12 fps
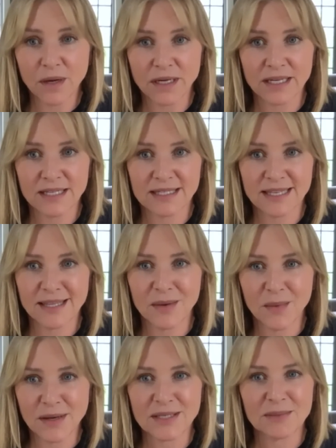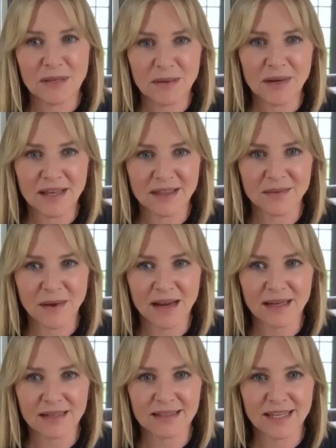what it is that they want to be with, right?